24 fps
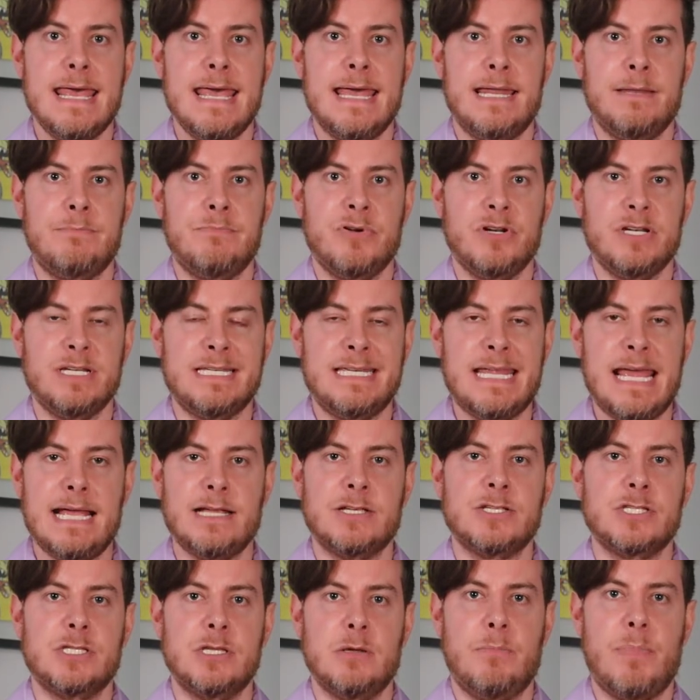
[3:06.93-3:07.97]
It
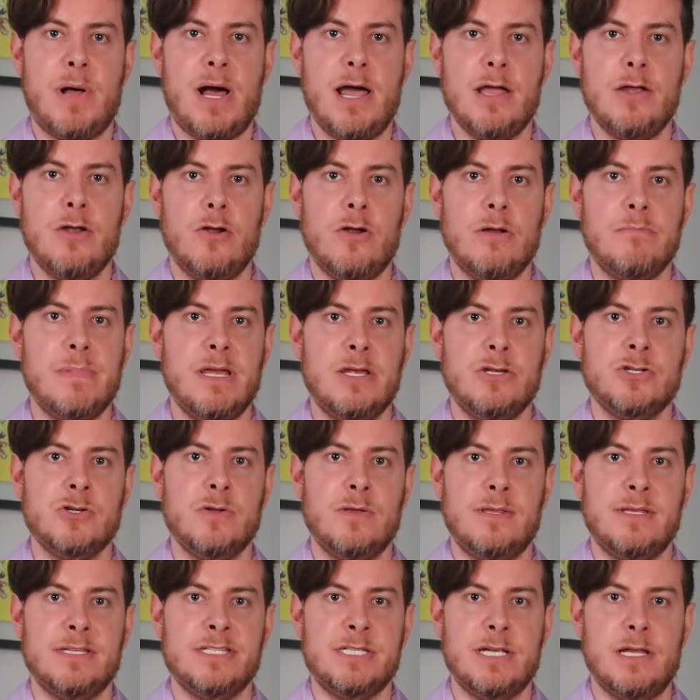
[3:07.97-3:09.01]
protects the buyer and makes sure
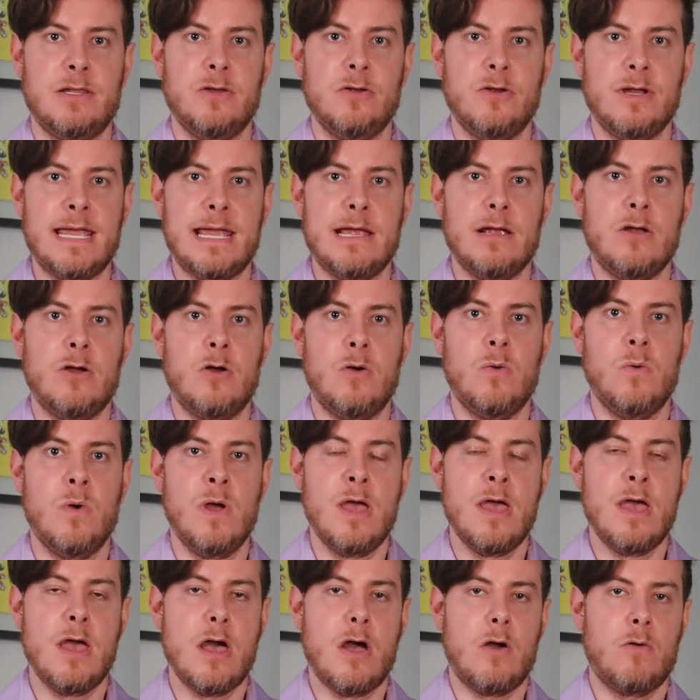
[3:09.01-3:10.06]
that the seller can't go
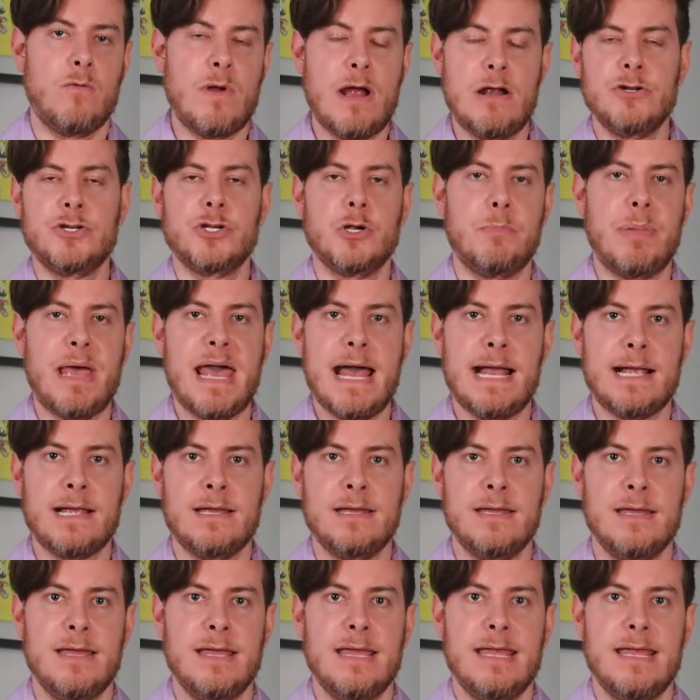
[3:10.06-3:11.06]
around your back,